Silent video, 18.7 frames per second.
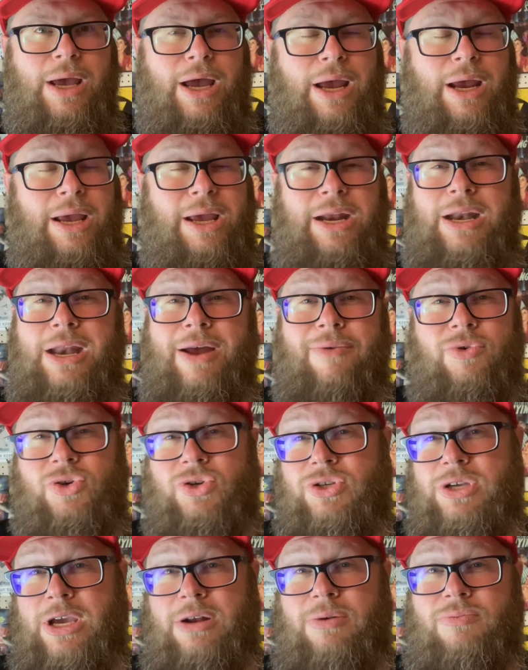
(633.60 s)
He'd never
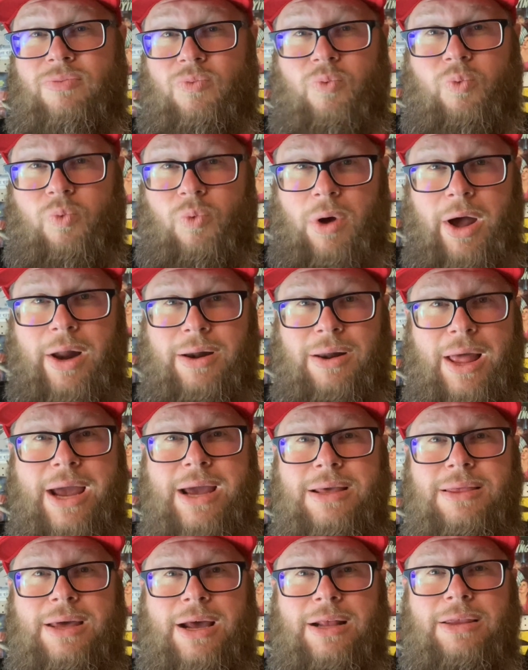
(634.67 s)
seen one
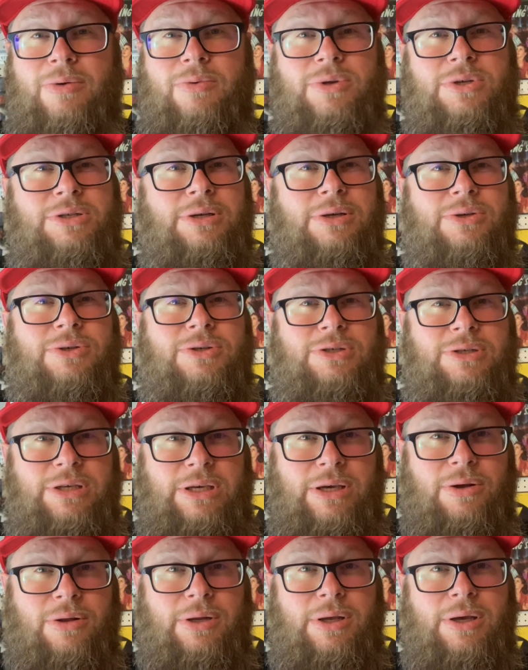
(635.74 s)
like that was still
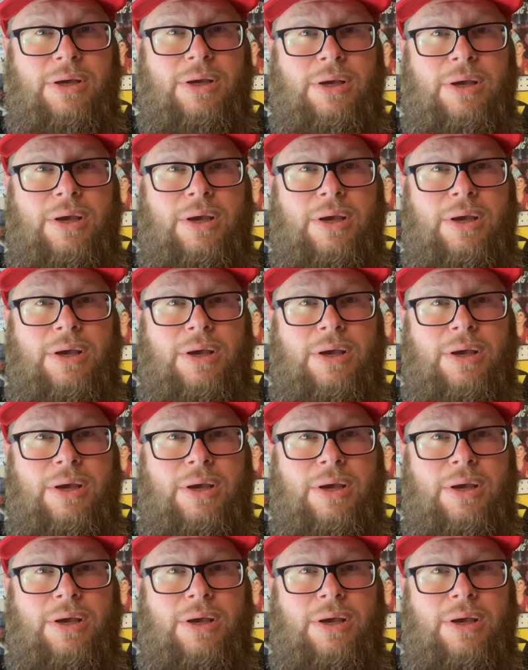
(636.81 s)
sealed.